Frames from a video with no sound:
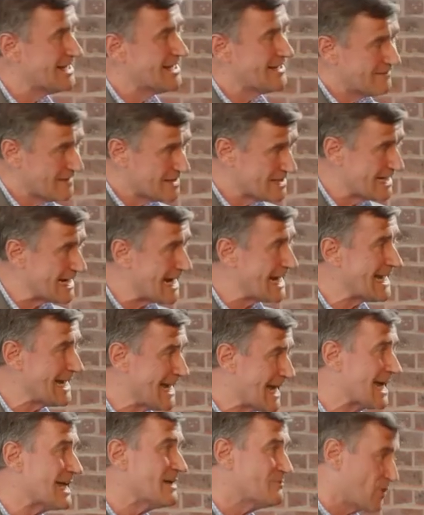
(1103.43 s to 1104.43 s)
there's an end
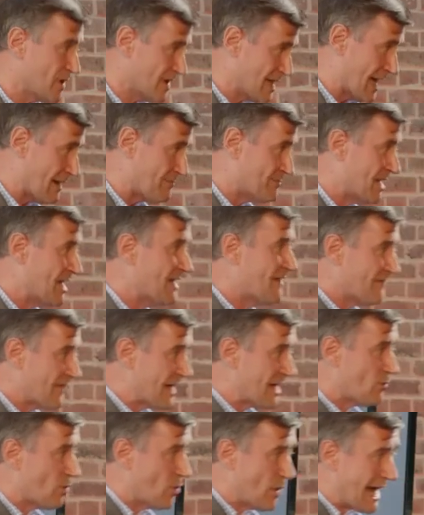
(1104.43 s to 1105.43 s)
game with them. They
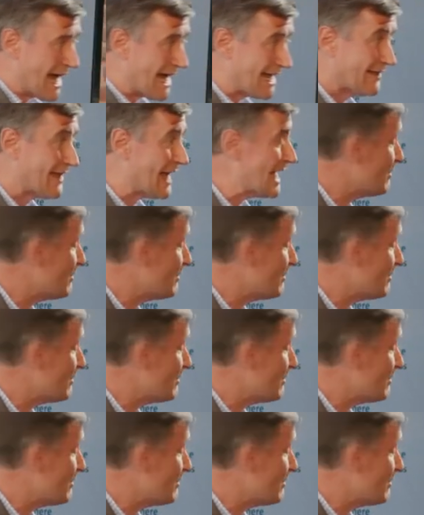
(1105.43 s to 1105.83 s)
will, they